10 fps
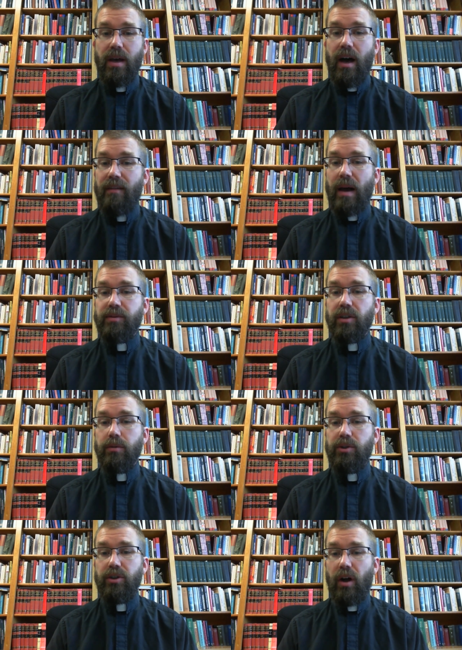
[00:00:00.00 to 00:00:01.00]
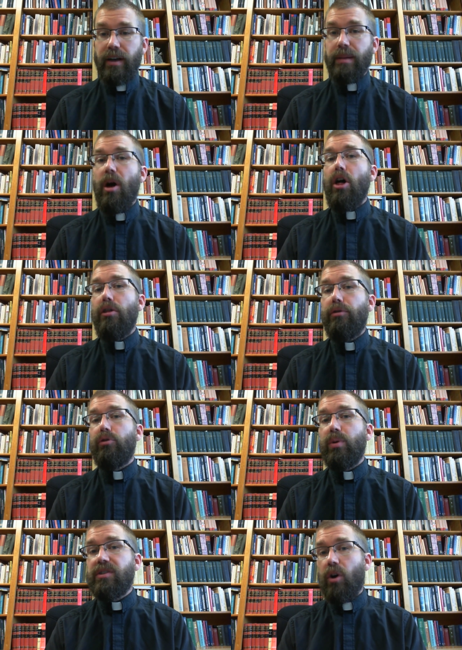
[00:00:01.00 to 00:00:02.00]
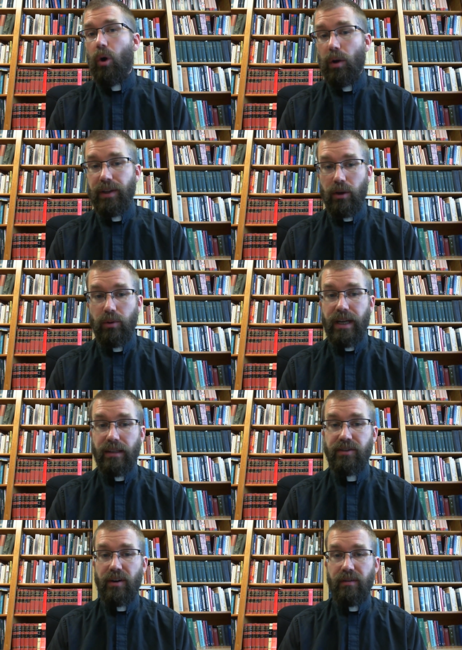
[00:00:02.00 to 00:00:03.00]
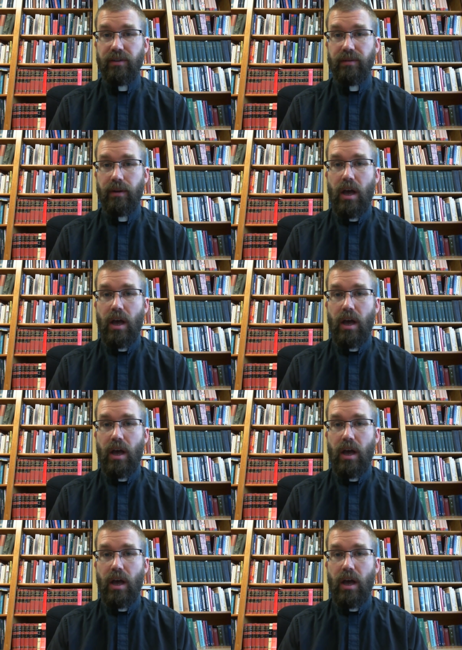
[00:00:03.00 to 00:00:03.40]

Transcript: of absolution on him through his called and ordained servant.